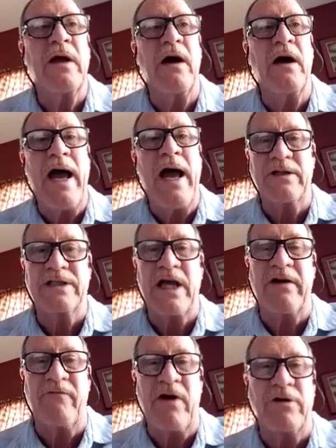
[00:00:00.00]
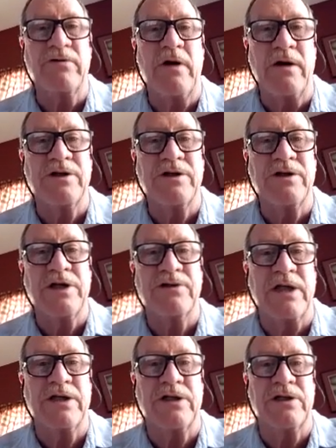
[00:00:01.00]
outside of our general
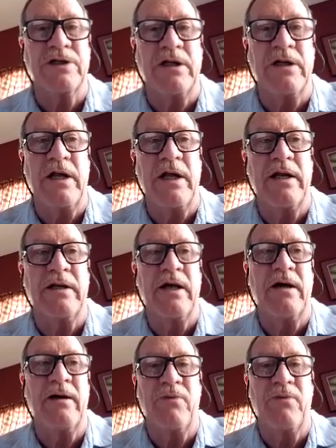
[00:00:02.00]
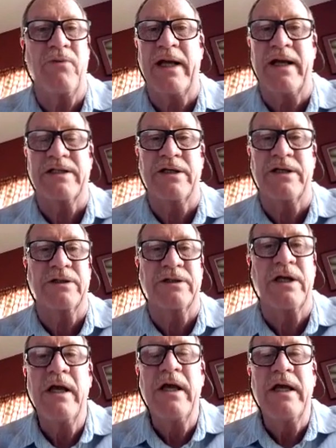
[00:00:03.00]
sessions and breakout sessions.
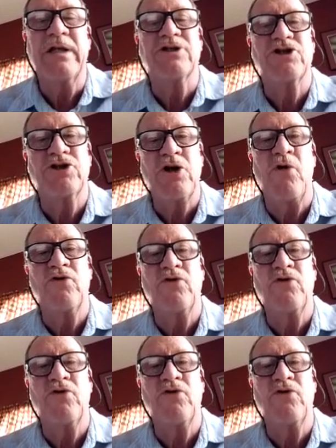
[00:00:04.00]
It's so